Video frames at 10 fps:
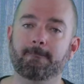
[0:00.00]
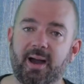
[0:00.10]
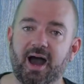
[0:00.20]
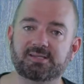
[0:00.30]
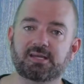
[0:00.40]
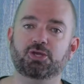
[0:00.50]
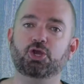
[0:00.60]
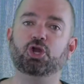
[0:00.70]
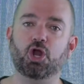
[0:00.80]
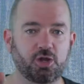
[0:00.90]
but you
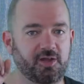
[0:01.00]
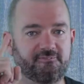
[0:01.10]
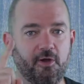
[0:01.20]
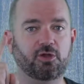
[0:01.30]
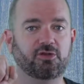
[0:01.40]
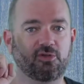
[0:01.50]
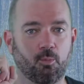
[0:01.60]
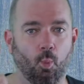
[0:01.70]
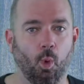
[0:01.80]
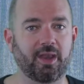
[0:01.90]
can only focus
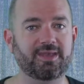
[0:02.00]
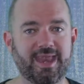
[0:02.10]
on one